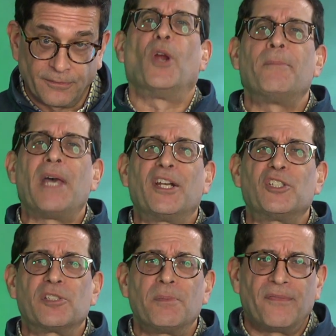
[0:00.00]
Brand
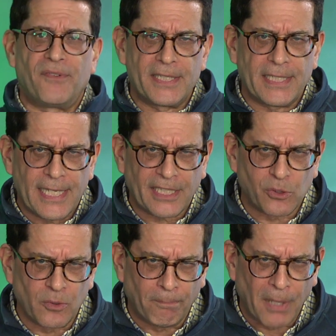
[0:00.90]
managers may find it
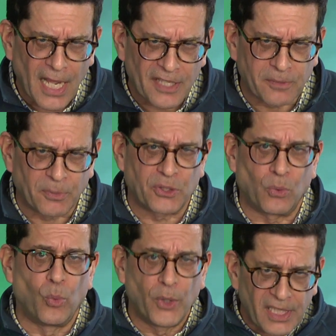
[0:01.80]
next to impossible
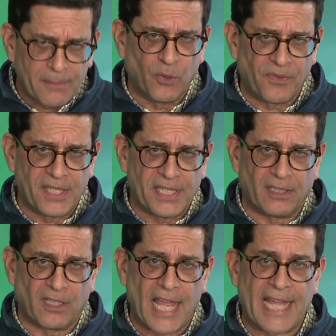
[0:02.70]
to really move the
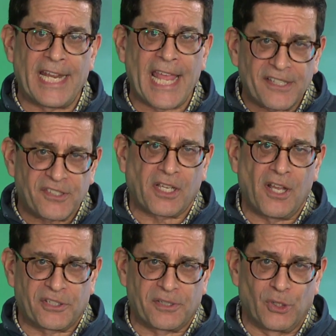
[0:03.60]
needle and enhance the
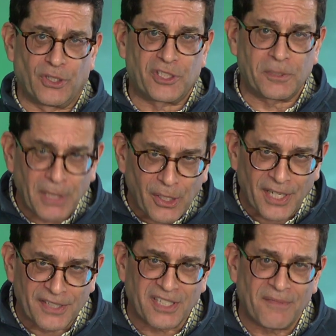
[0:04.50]
customer
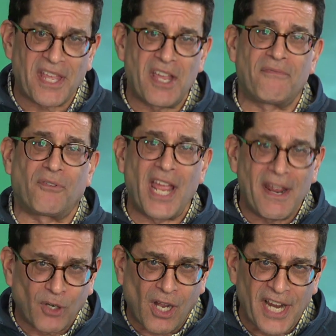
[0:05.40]
experience if they are
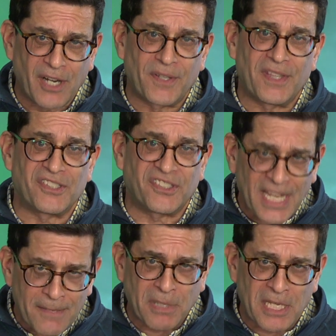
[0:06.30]
forever hiring the
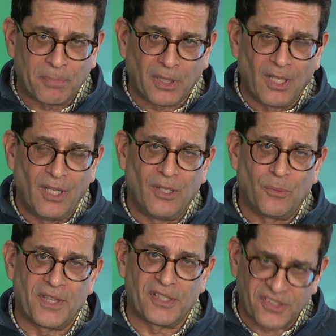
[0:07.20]
same people
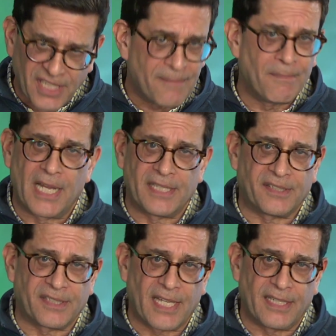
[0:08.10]
with the same
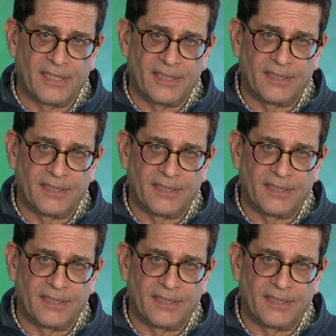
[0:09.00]
mindset.